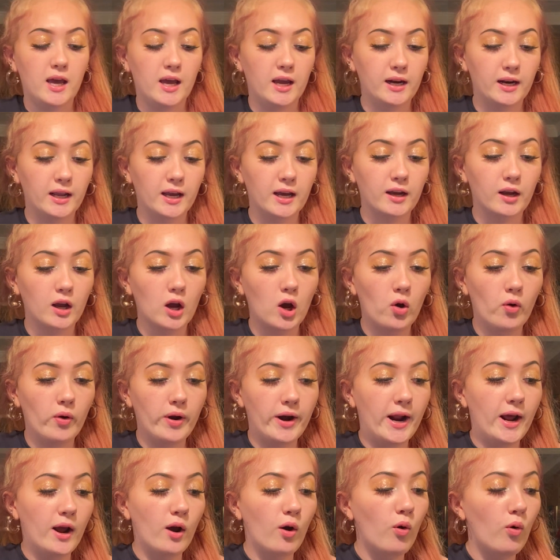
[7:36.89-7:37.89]
and get
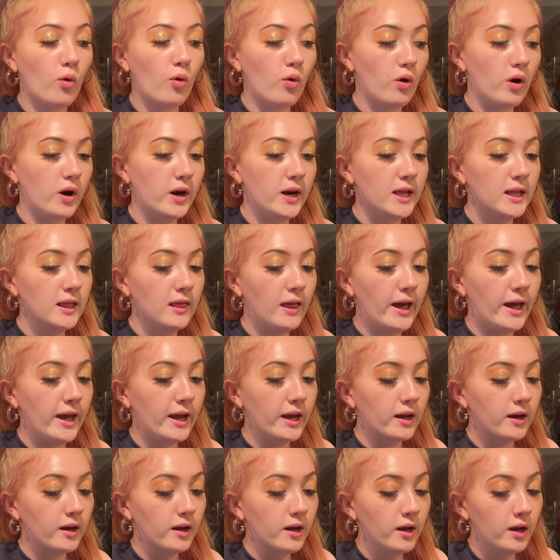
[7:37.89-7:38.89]
going. I already
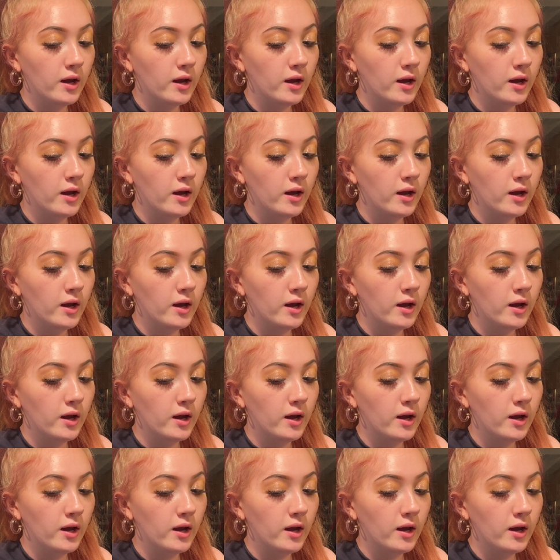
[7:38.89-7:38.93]
like